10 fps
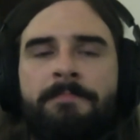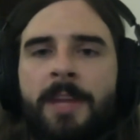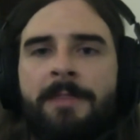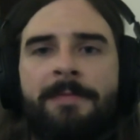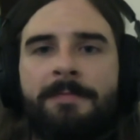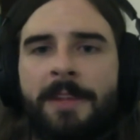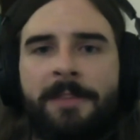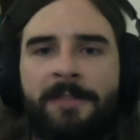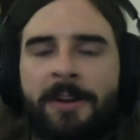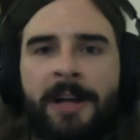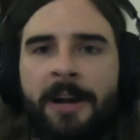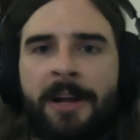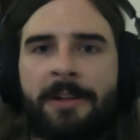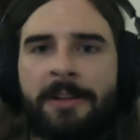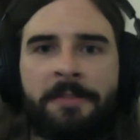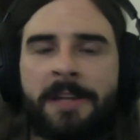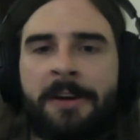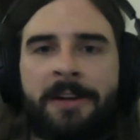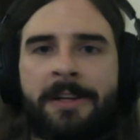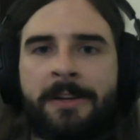they've figured out how to live
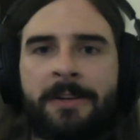without it.